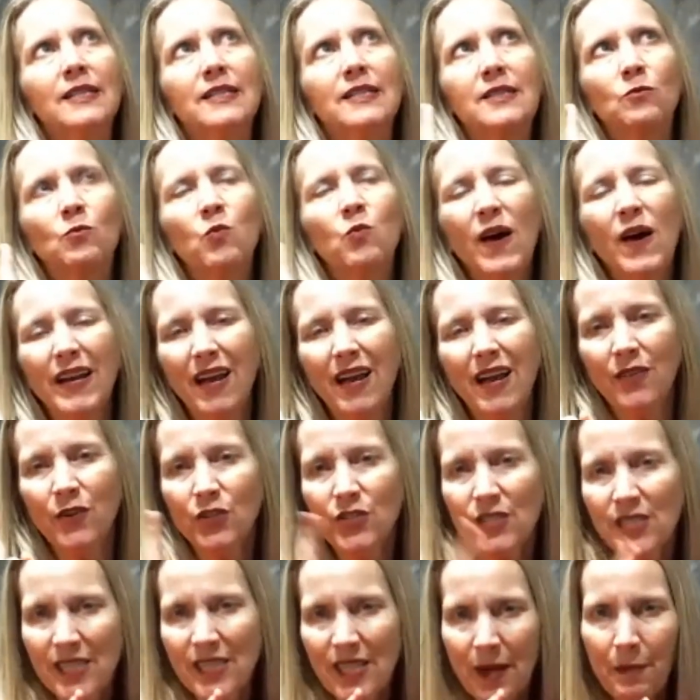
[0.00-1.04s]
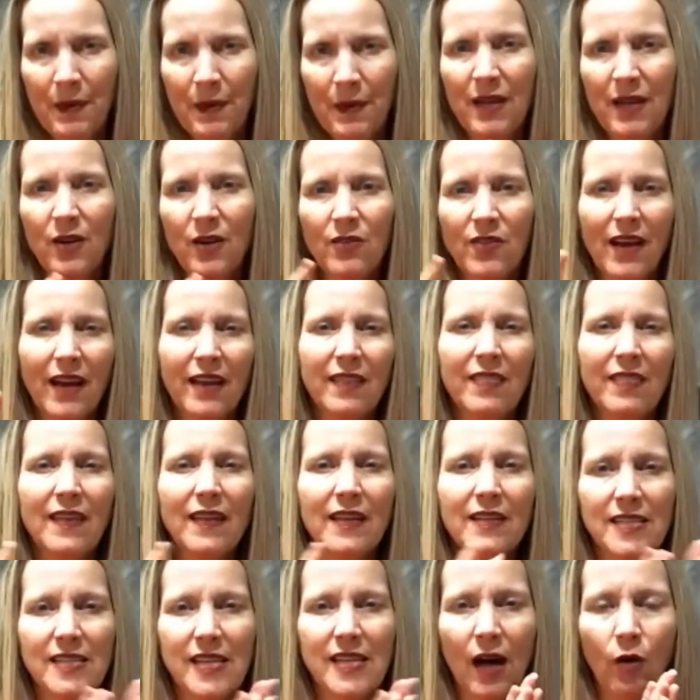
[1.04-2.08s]
One other tip here that I think
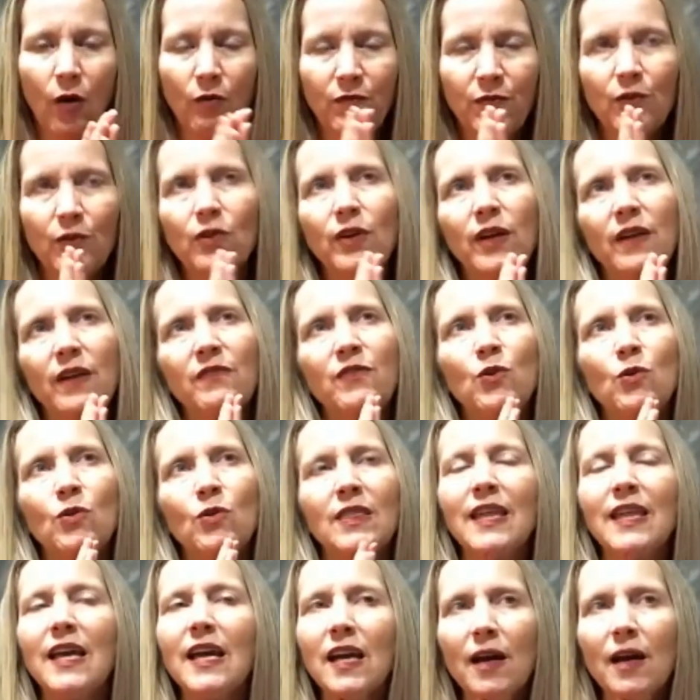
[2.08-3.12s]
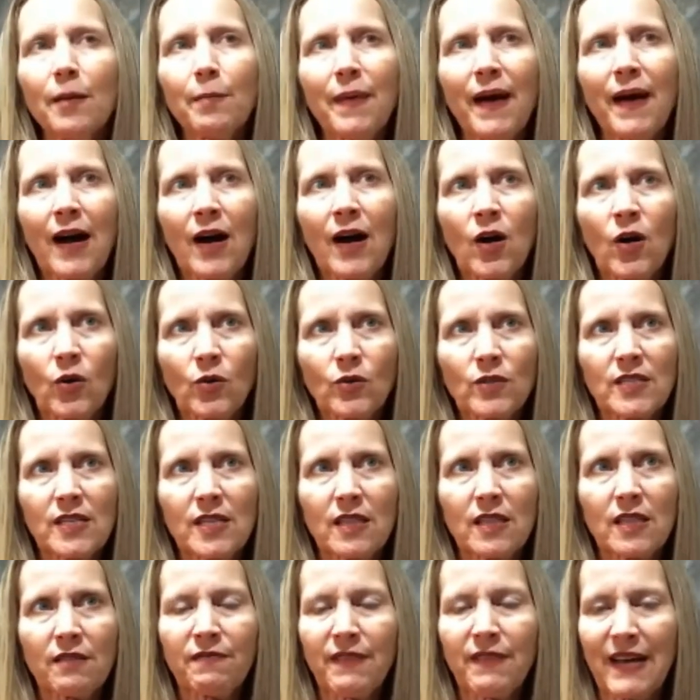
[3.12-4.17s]
is helpful, if you think about
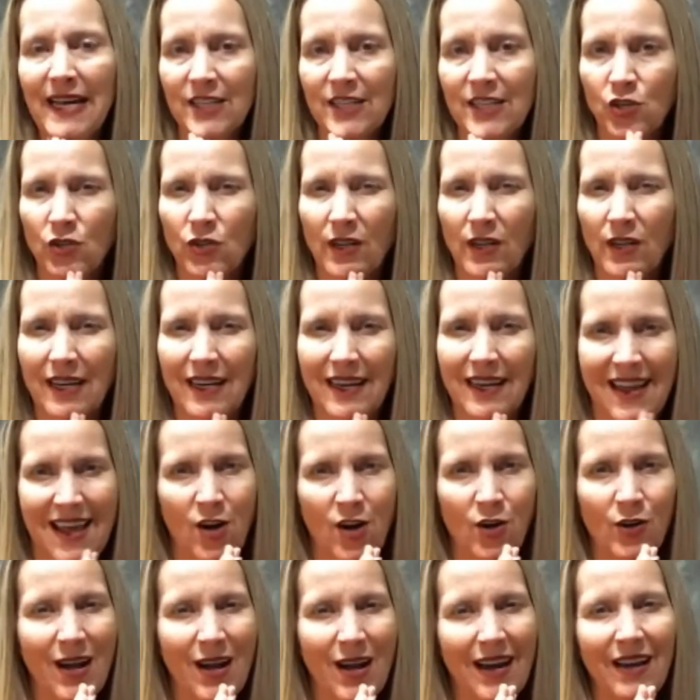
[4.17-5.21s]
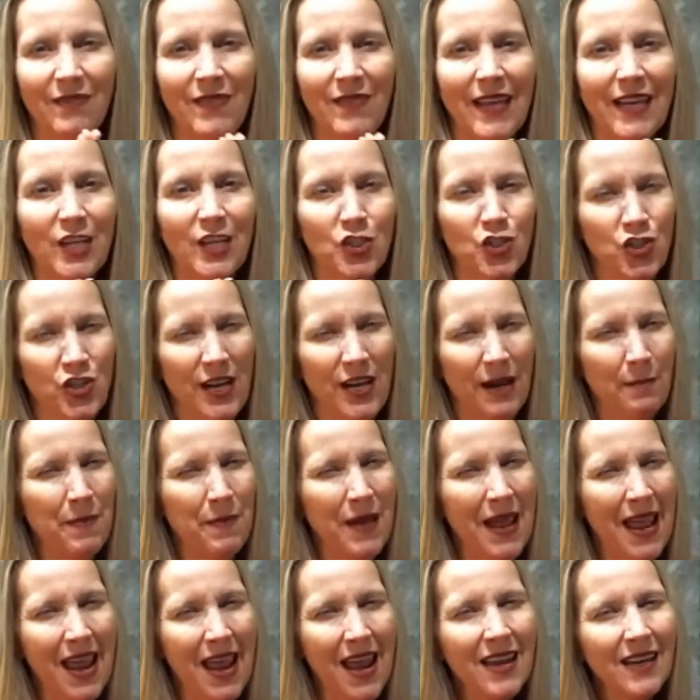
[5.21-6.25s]
the vaginal canal kind of like a
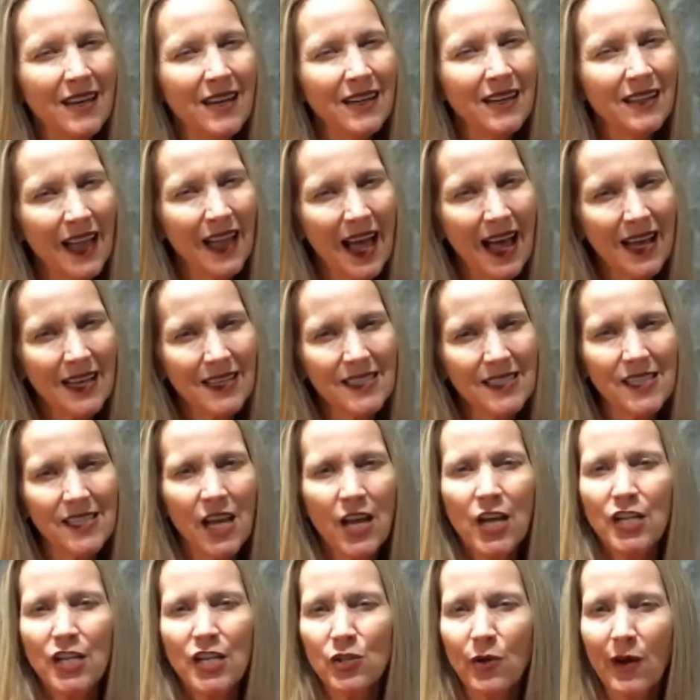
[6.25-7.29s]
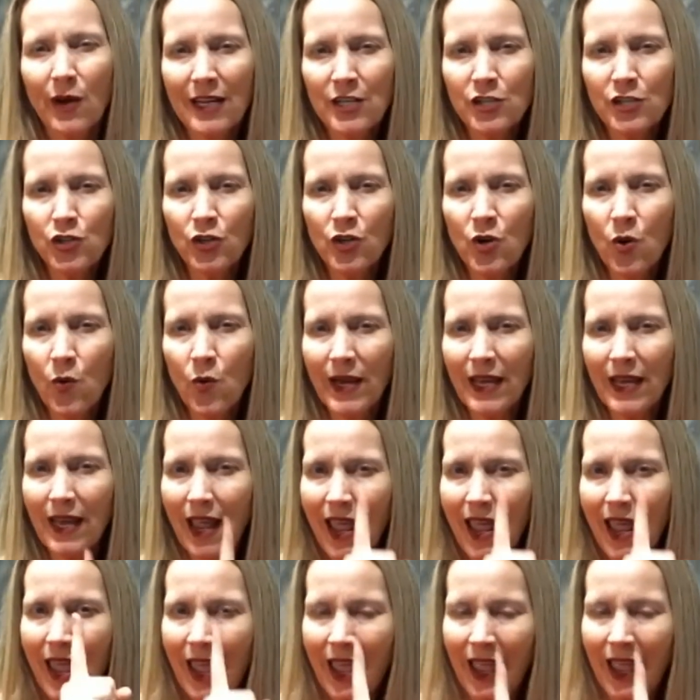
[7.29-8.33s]
champagne glass. So as you're going
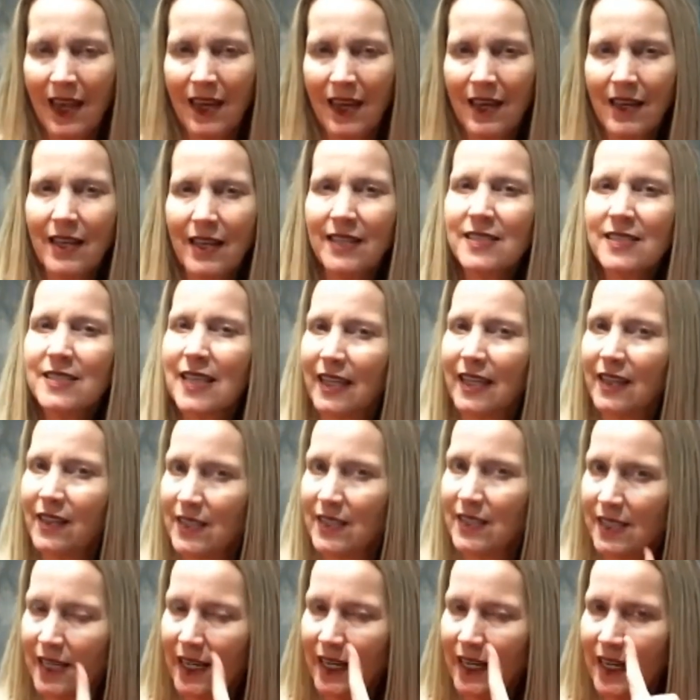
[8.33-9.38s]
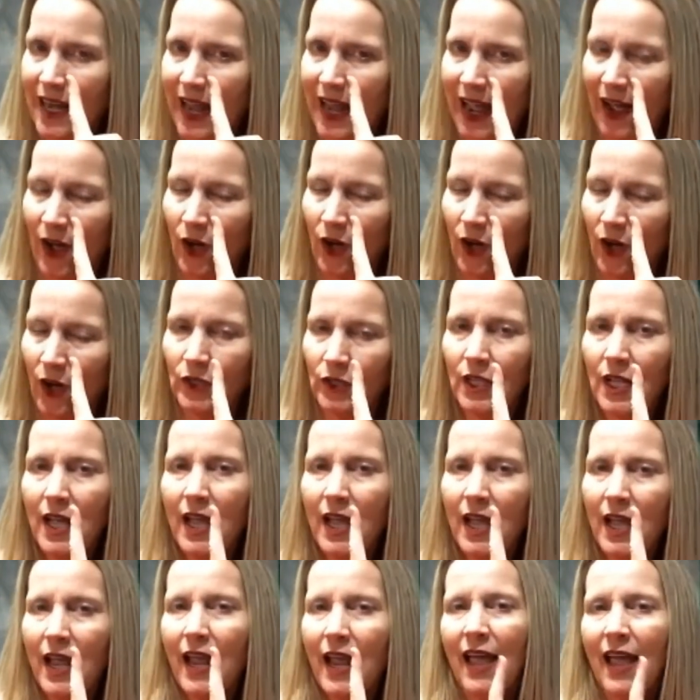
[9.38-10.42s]
in, it's like this canal,
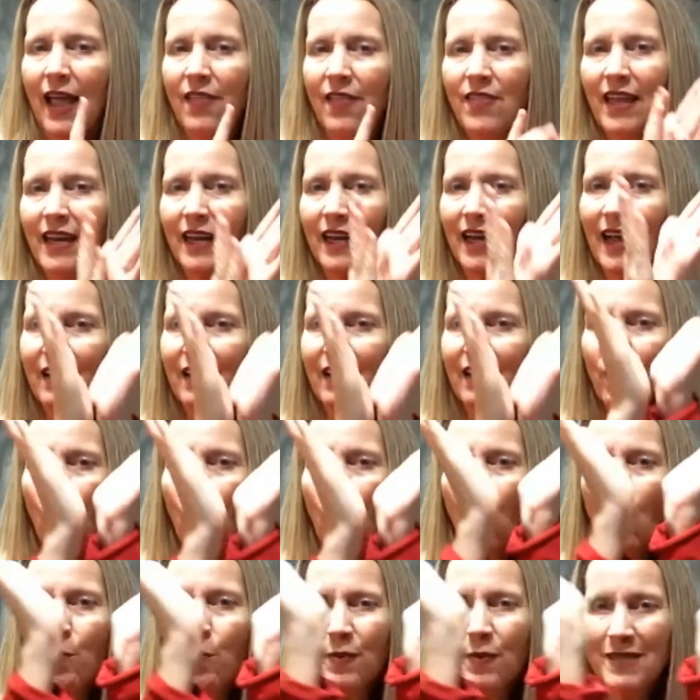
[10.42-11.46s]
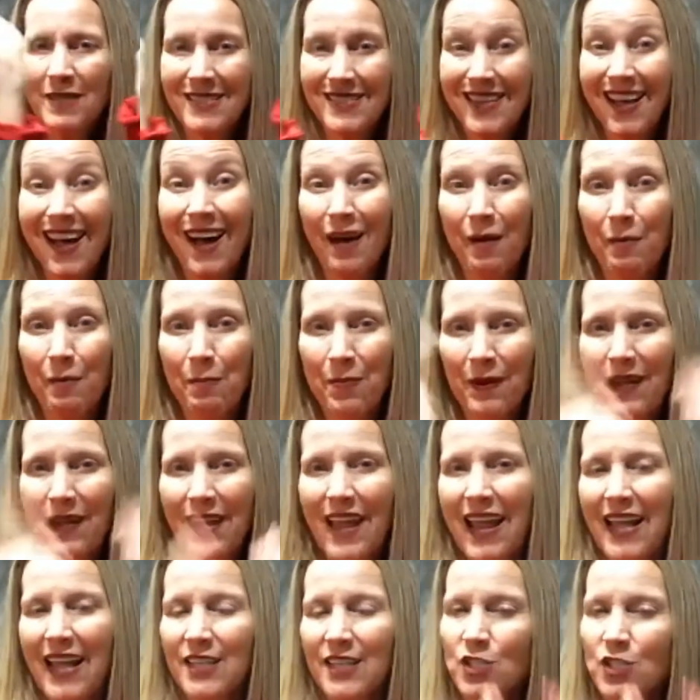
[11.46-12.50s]
and then it kind of opens up.
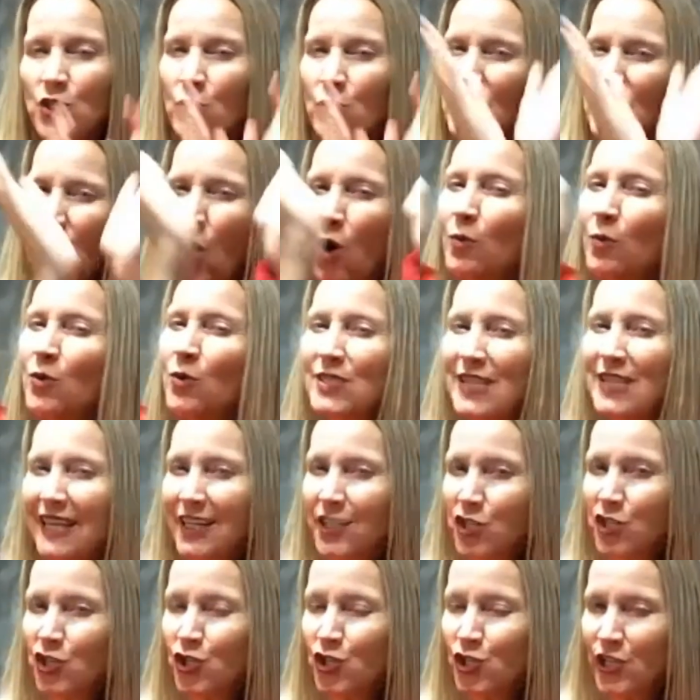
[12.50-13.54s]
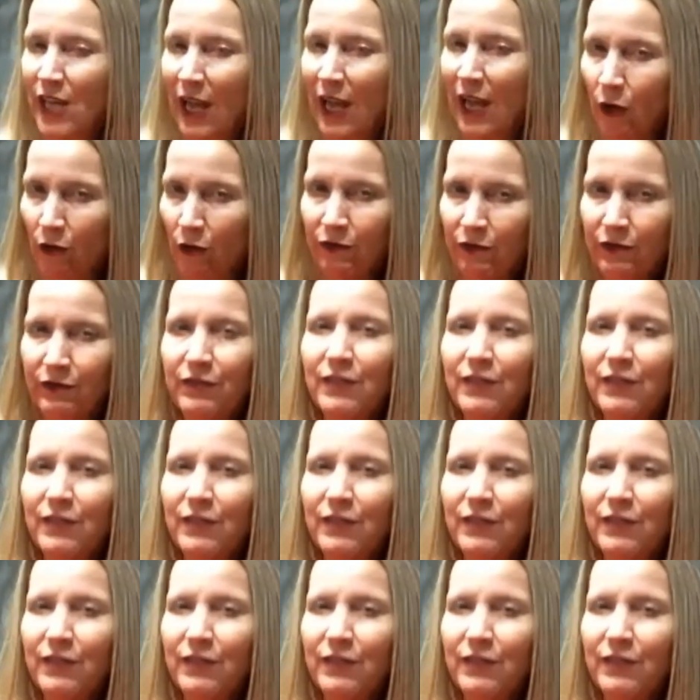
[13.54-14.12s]
And so it's almost like a shelf.